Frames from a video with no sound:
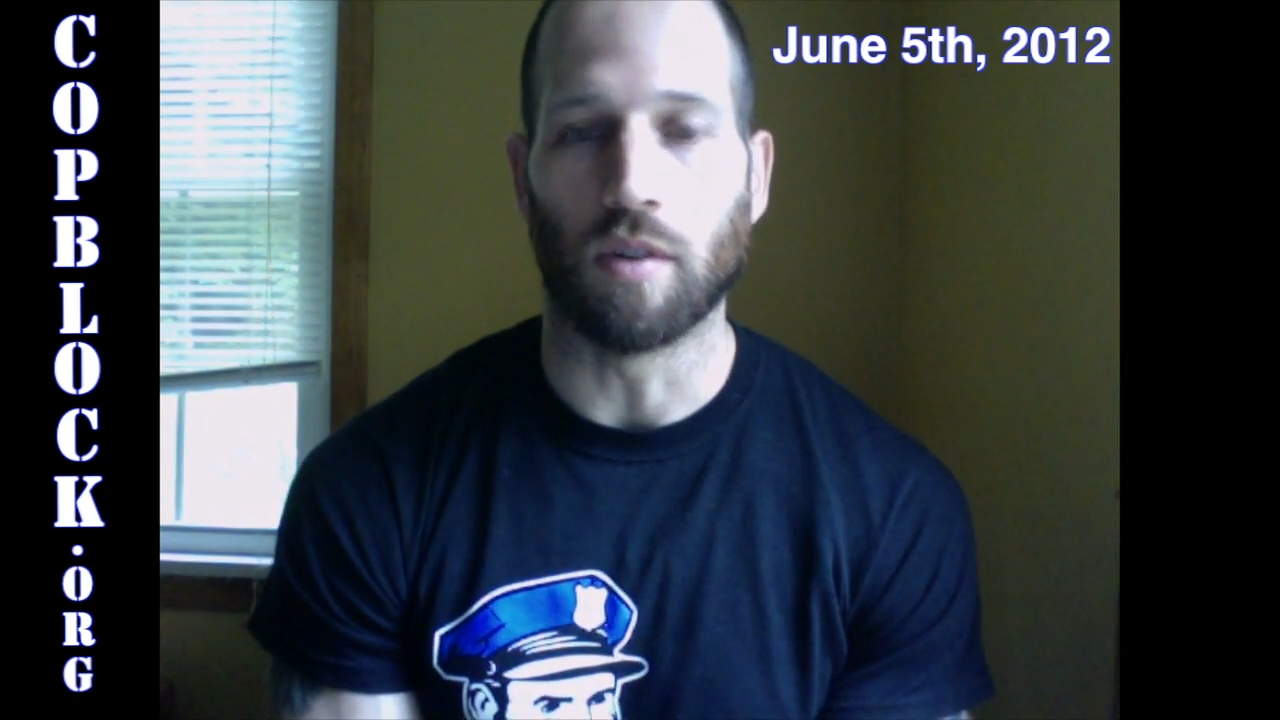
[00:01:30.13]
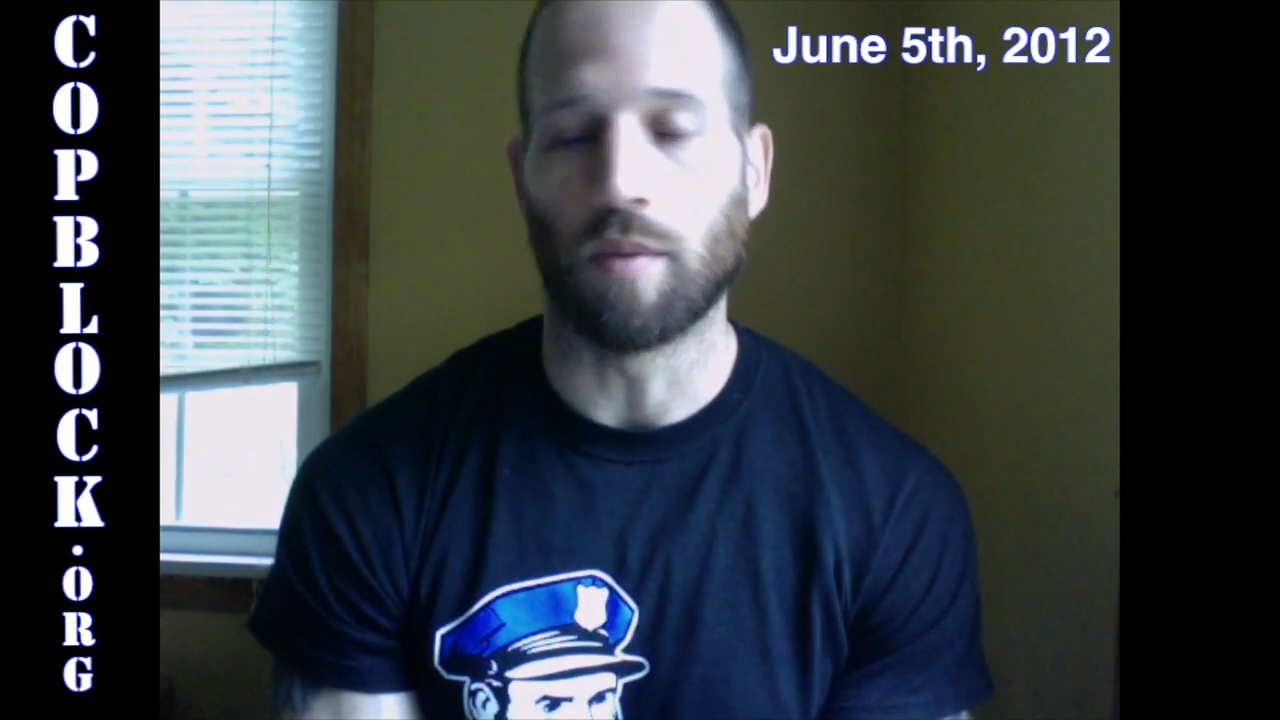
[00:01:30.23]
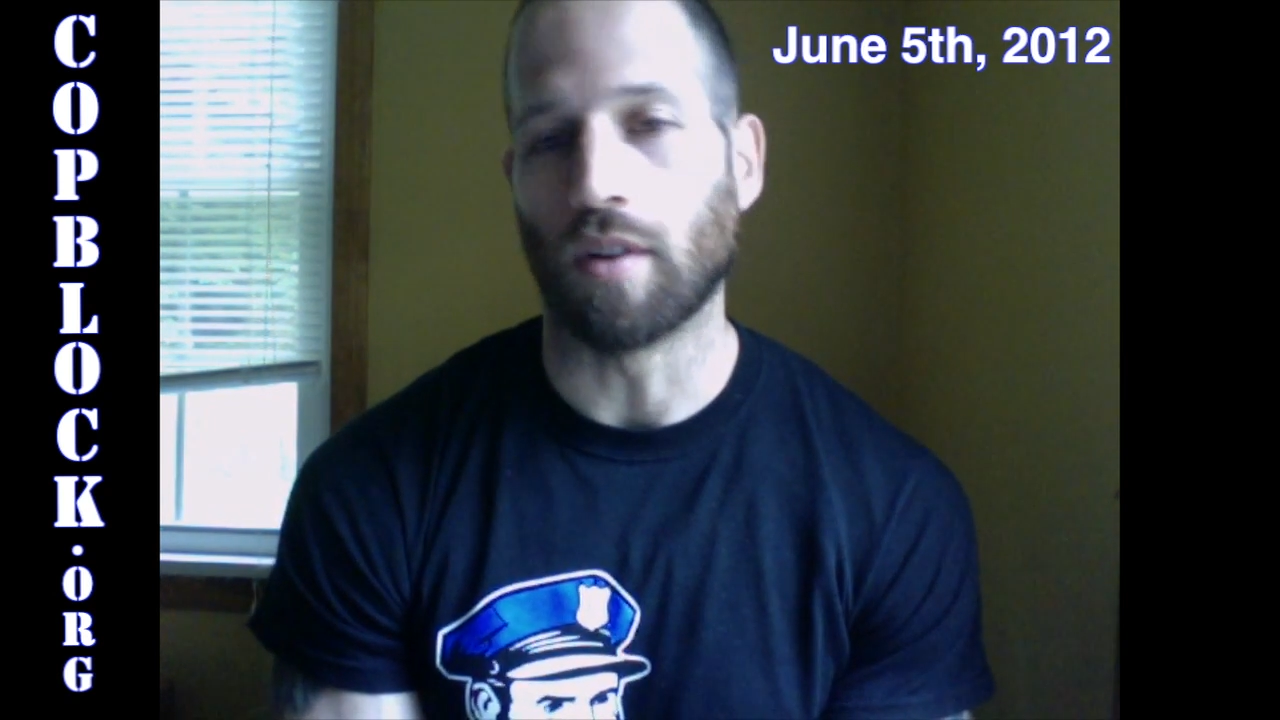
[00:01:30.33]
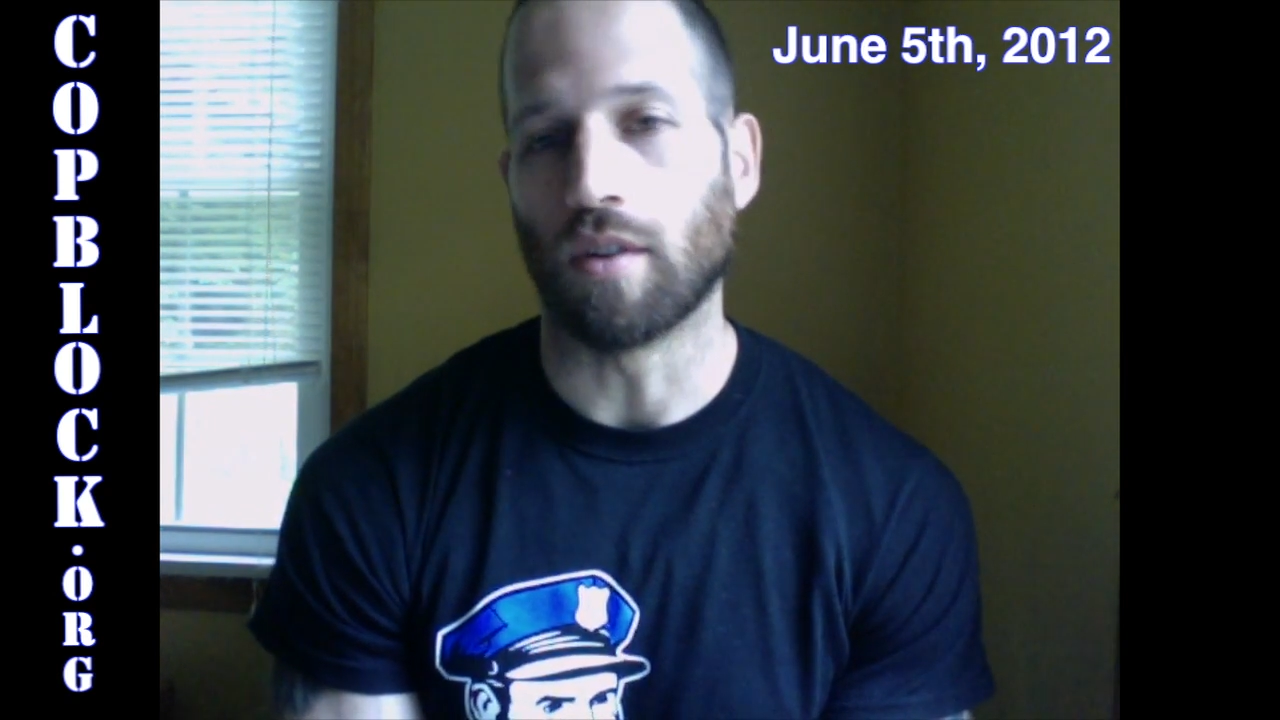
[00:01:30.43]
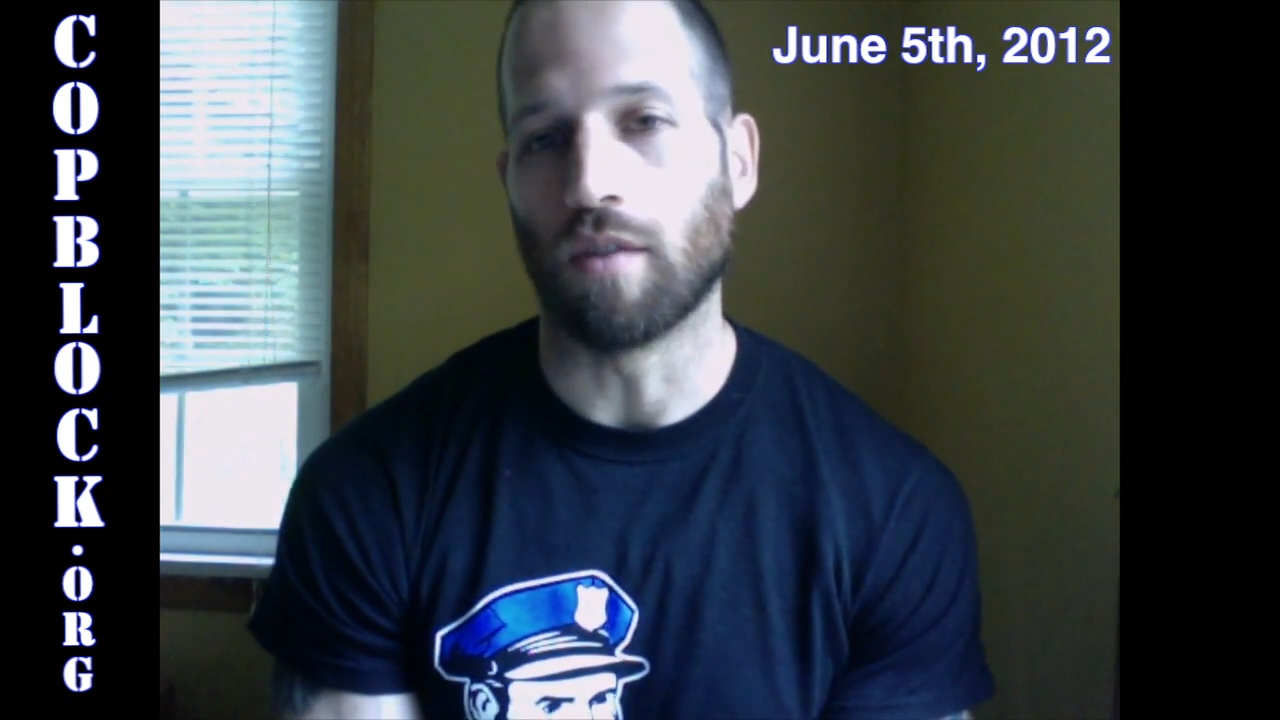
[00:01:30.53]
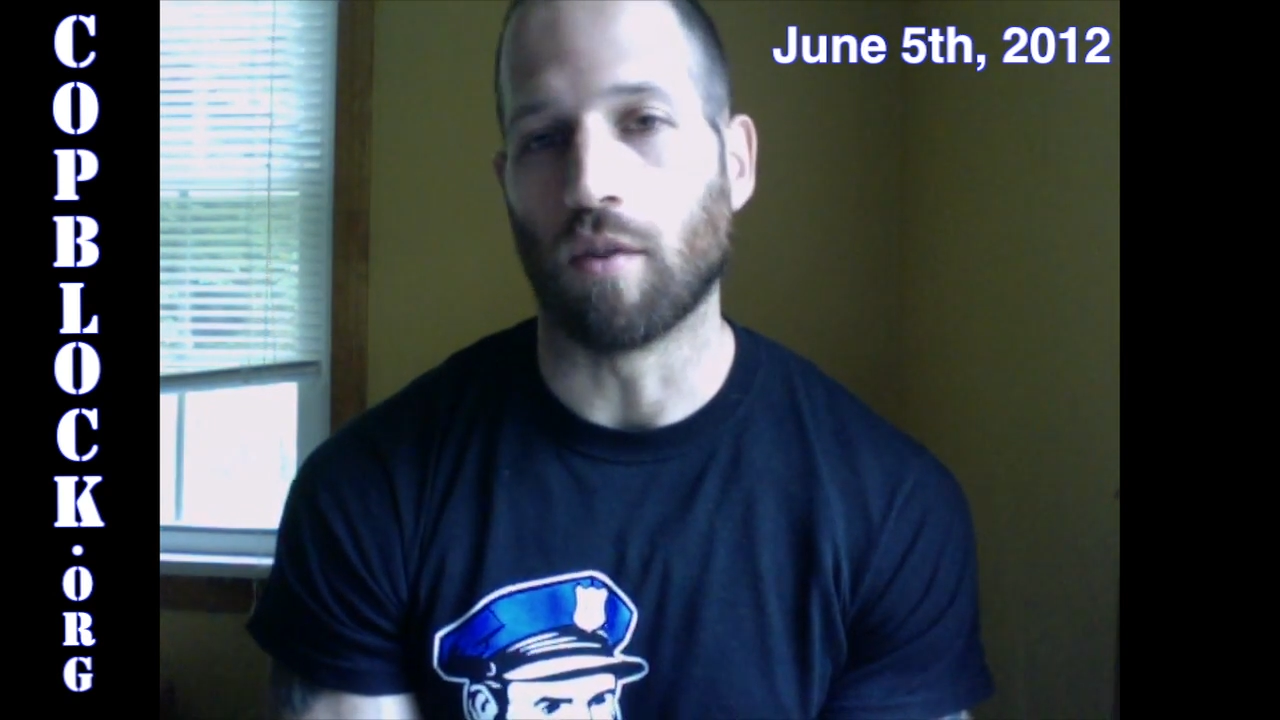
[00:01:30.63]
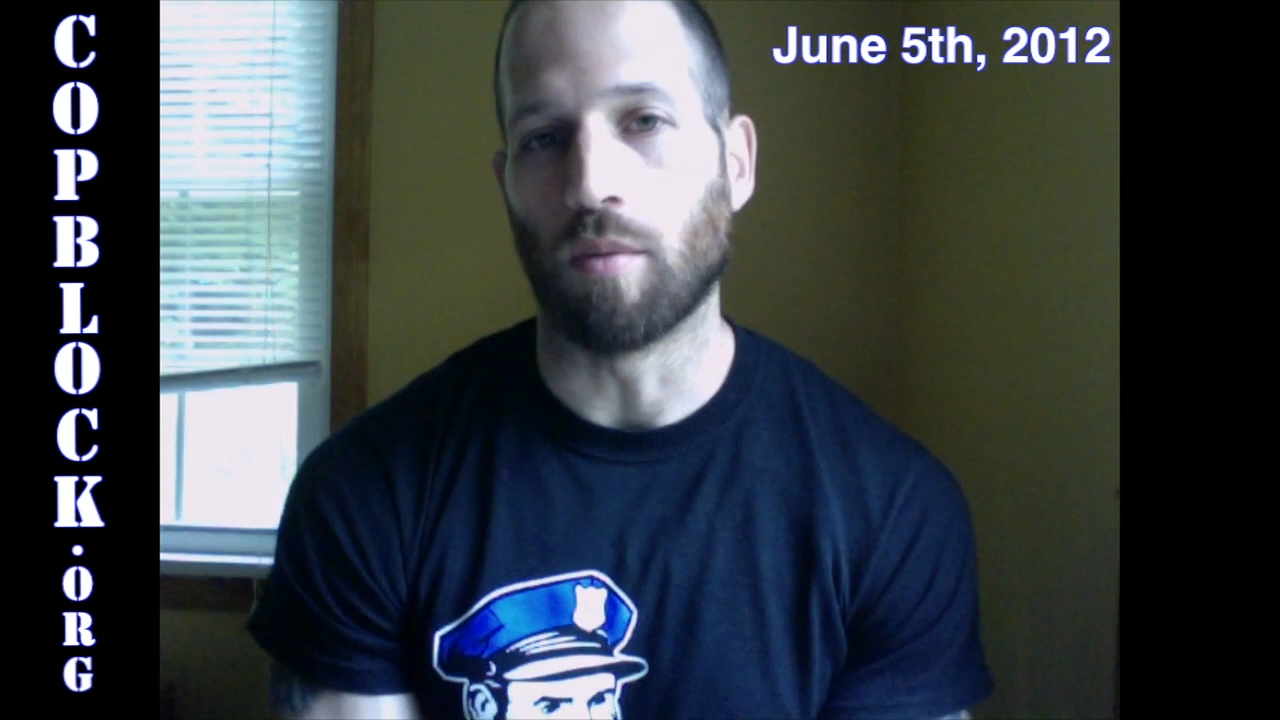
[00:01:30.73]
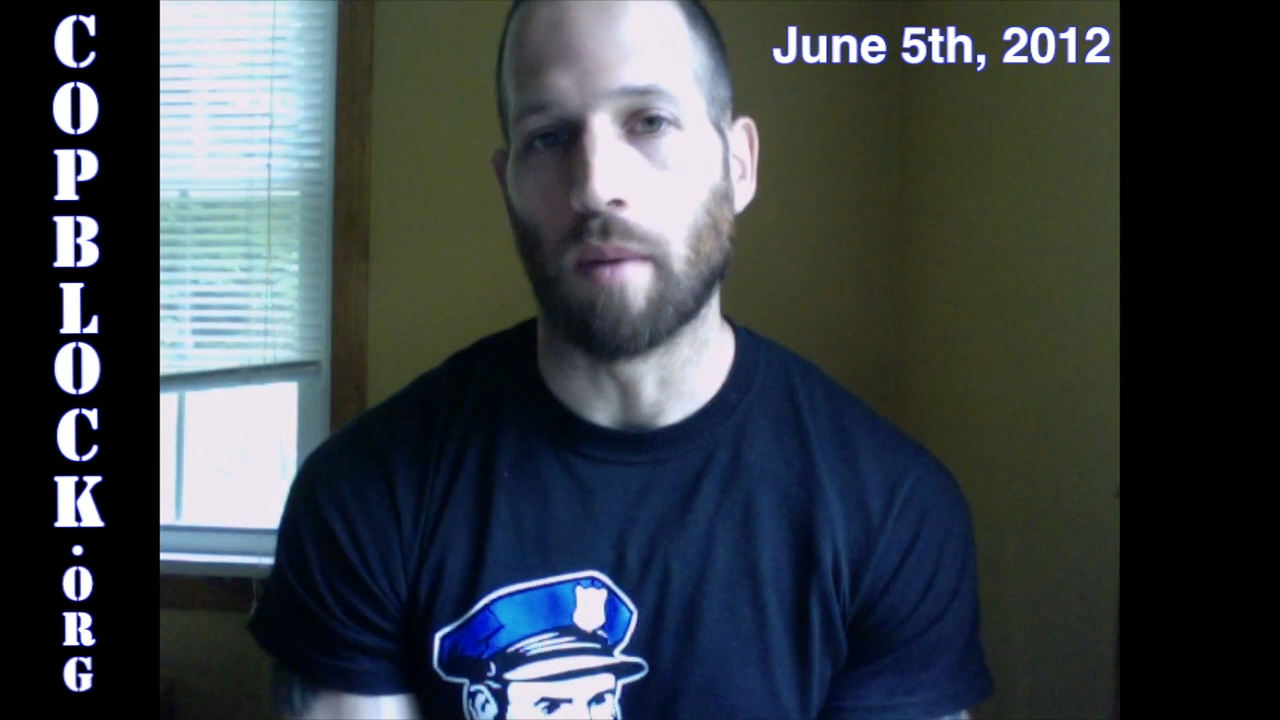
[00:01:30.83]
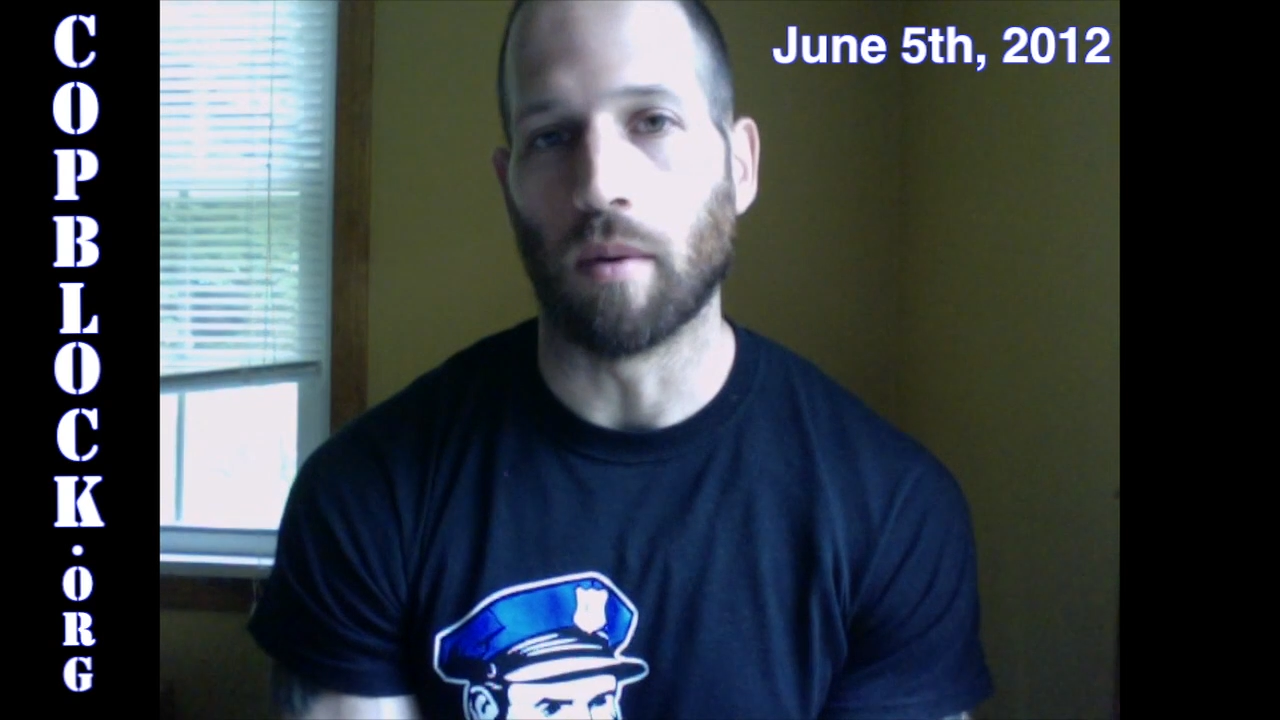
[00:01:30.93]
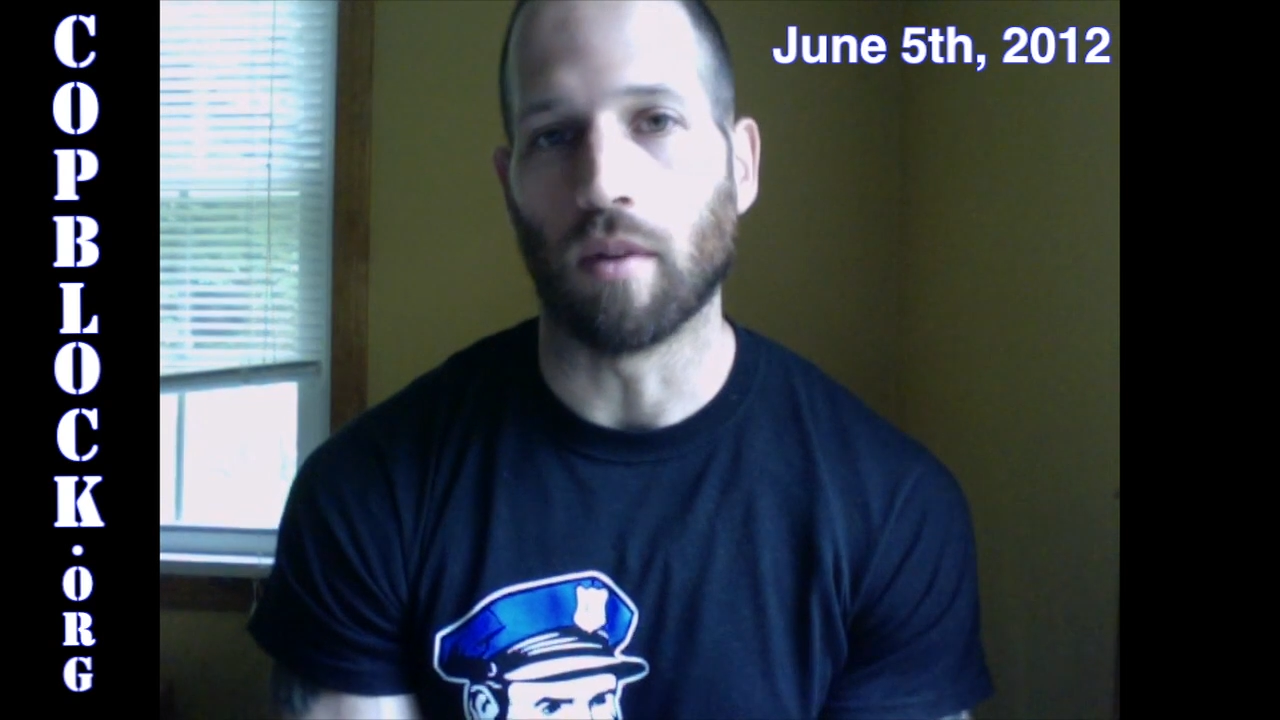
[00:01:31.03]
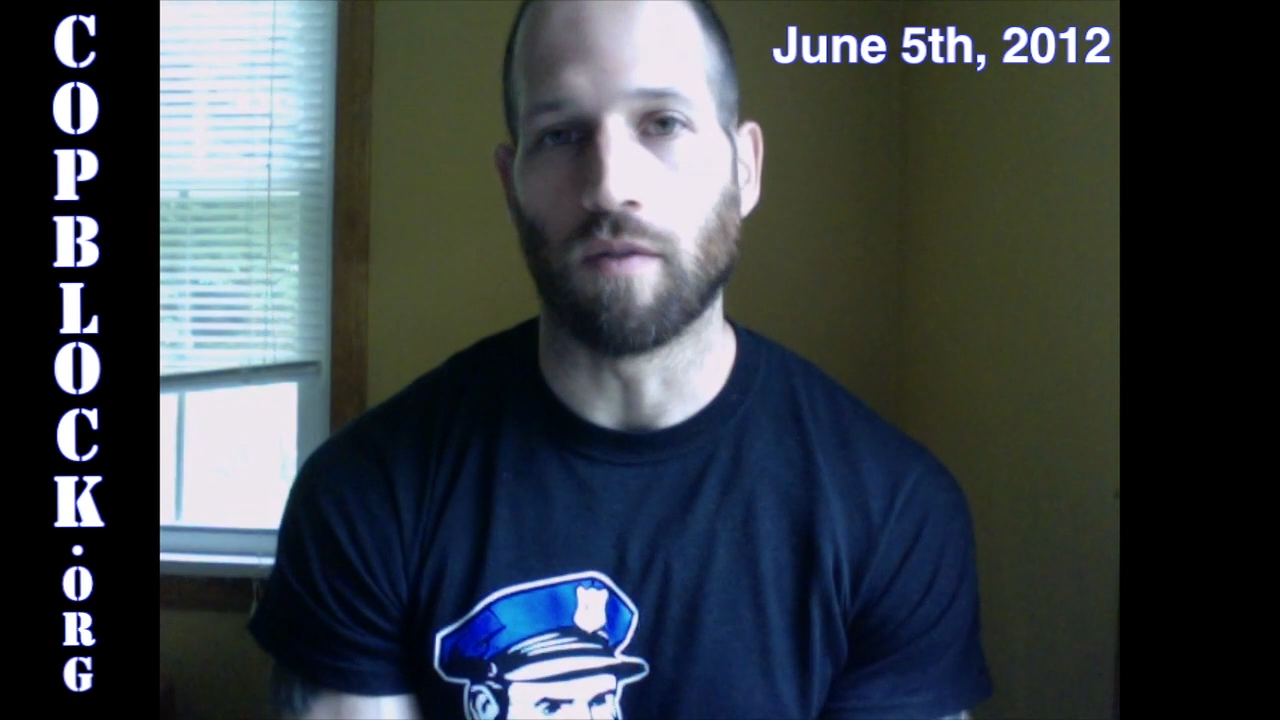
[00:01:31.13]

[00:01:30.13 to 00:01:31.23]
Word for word: especially if they're a public